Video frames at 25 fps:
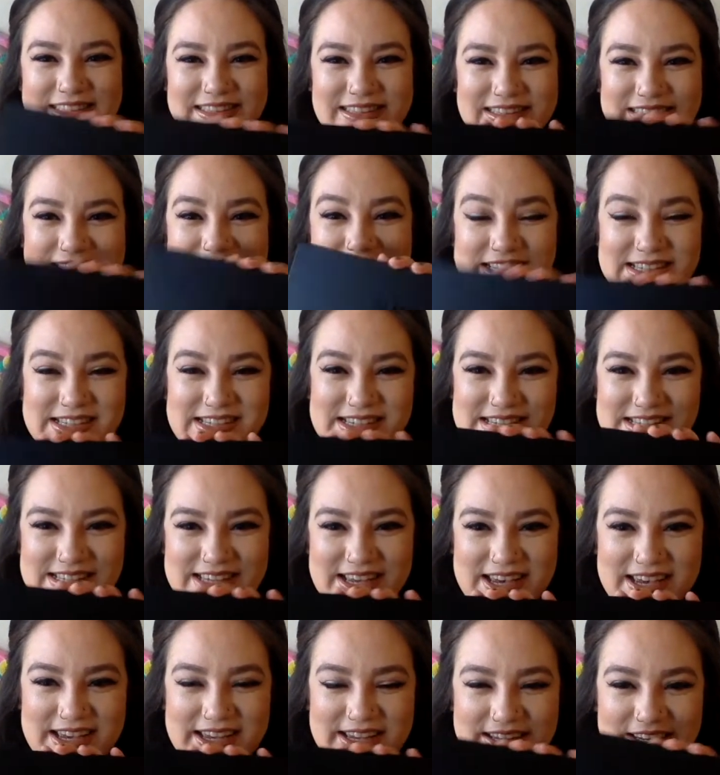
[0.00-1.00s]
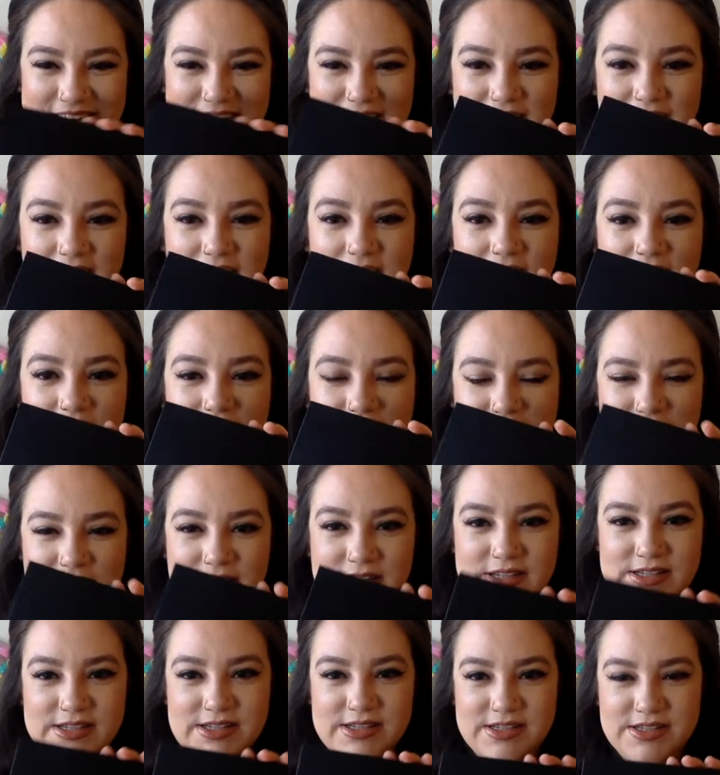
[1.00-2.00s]
this is it.
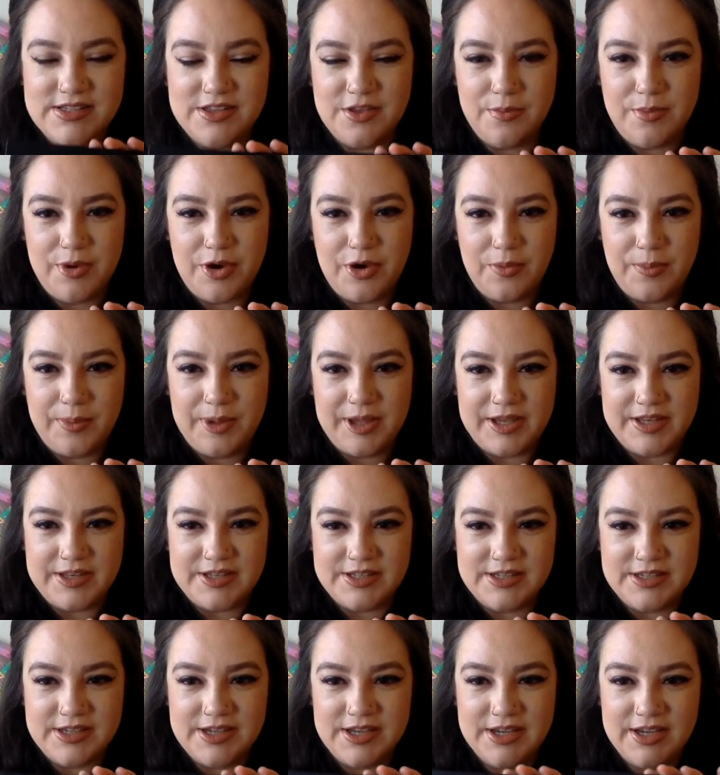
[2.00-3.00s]
This is the moment.